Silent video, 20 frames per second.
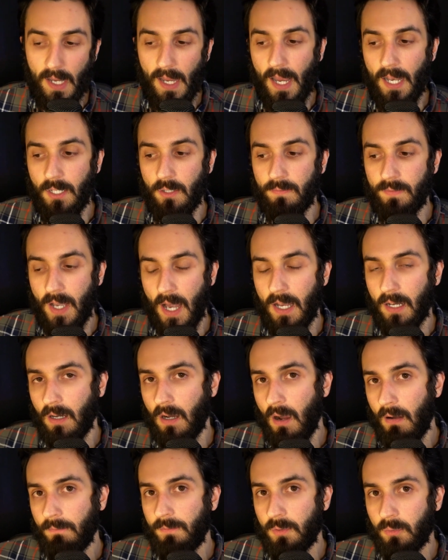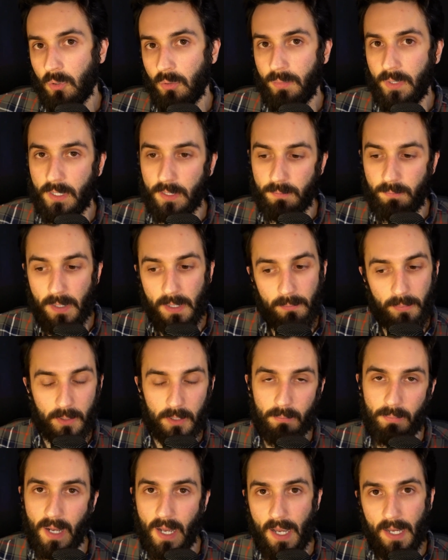and you've gotten comfortable because people
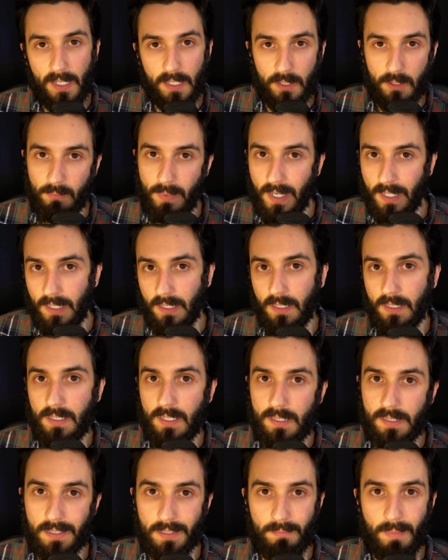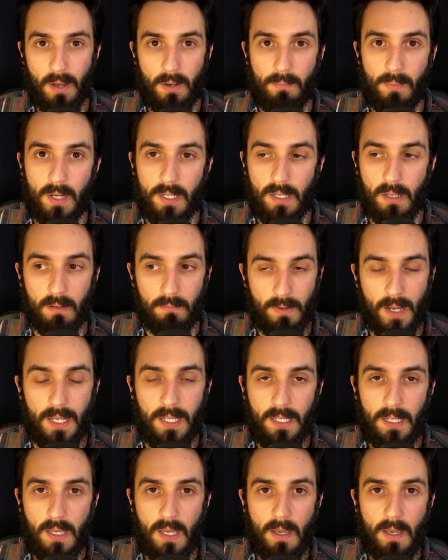are buying and you're making a decent amount of money already,